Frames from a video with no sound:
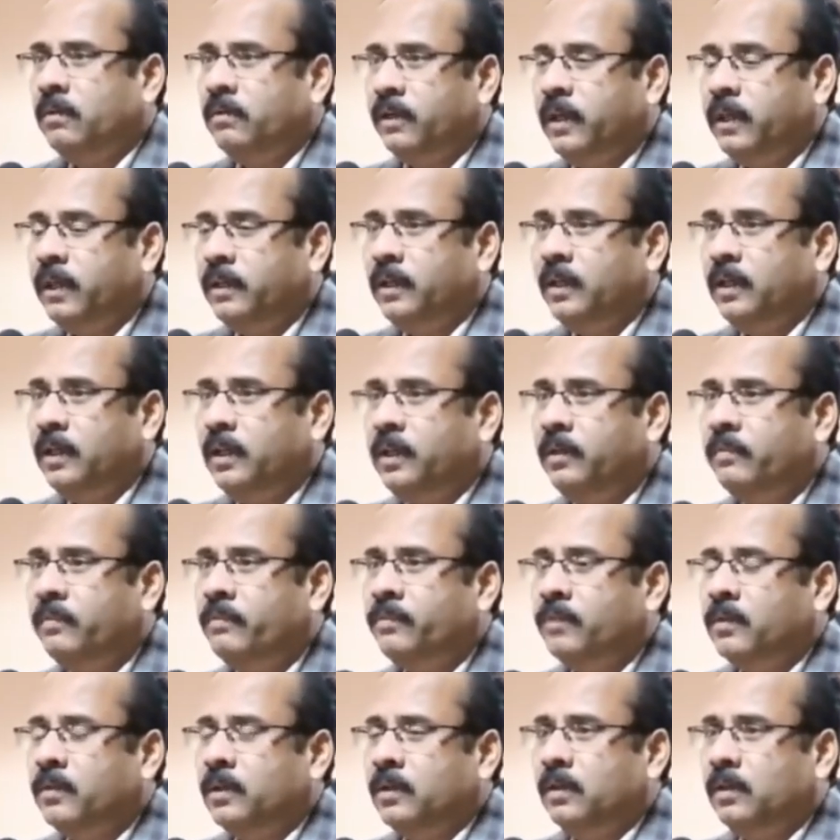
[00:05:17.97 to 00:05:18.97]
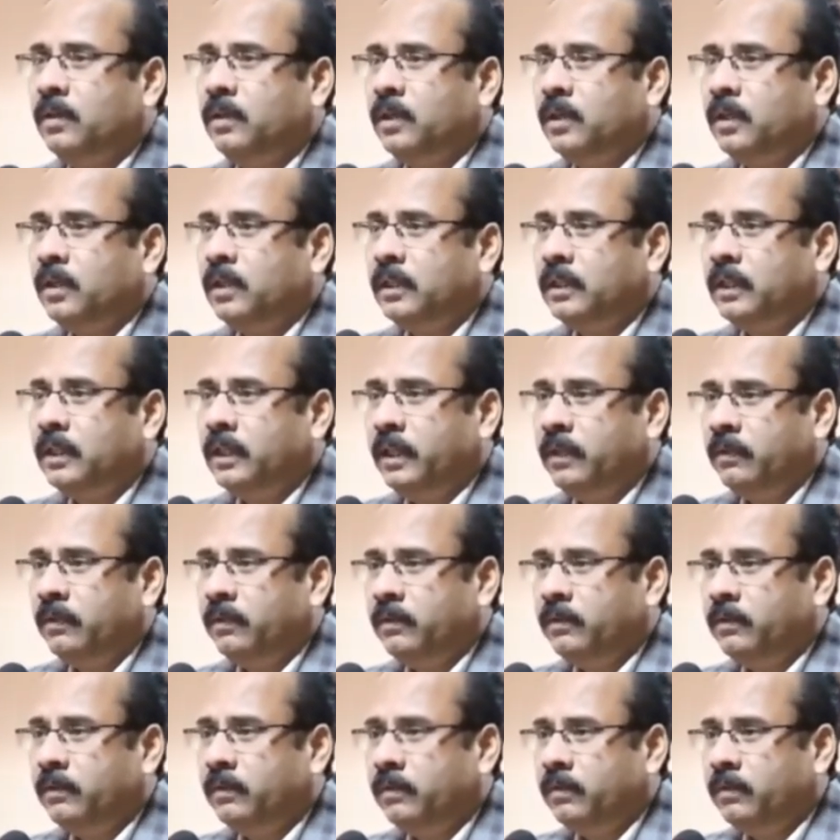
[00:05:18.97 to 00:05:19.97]
Finally,
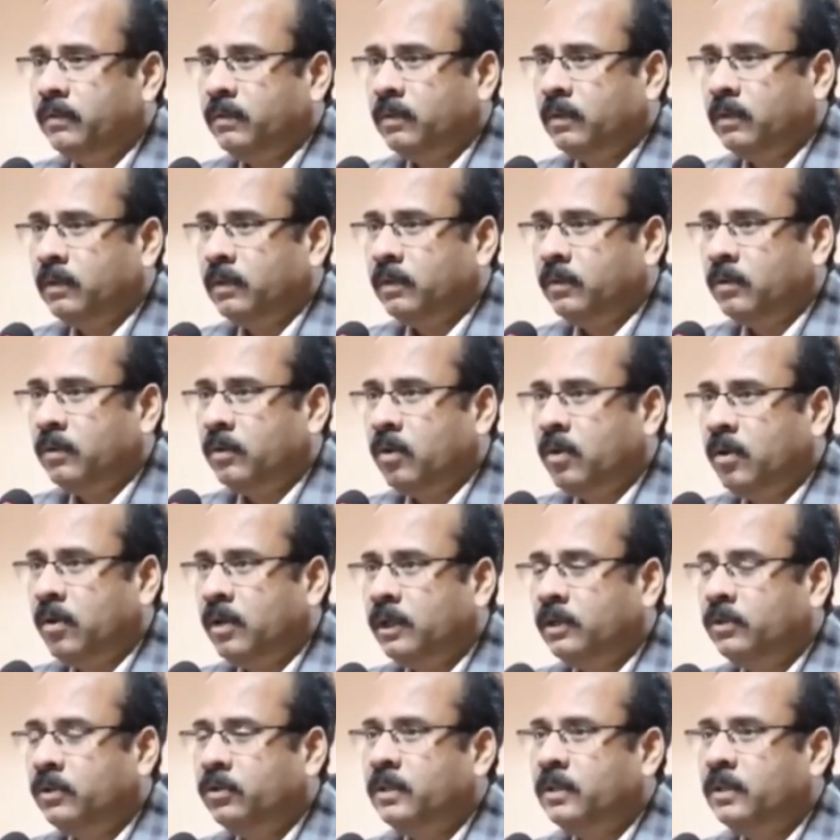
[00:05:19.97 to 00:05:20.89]
all